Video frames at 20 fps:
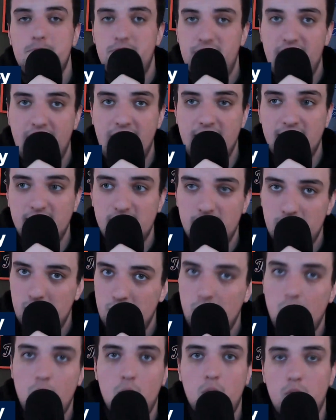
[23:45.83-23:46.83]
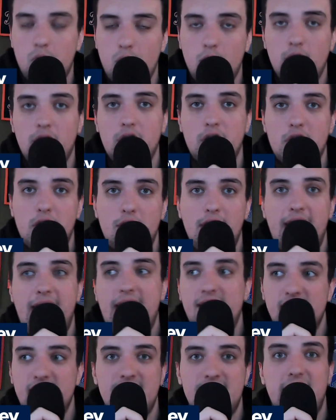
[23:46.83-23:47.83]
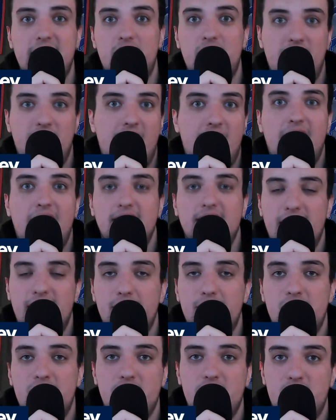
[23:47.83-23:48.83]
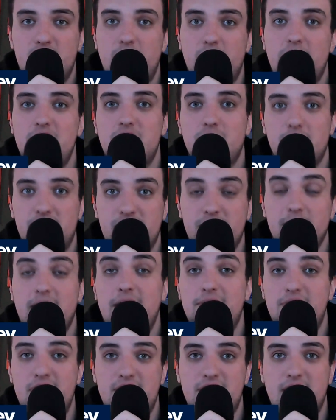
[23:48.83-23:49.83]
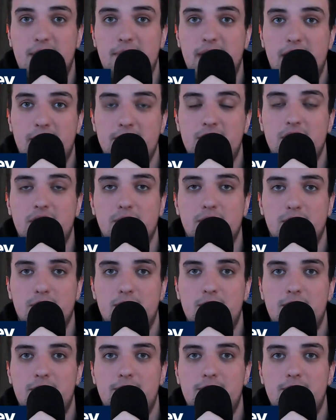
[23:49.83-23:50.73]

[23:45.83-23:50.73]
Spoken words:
then we're going to go to Alexander in a high leverage situation with some lefties coming up too.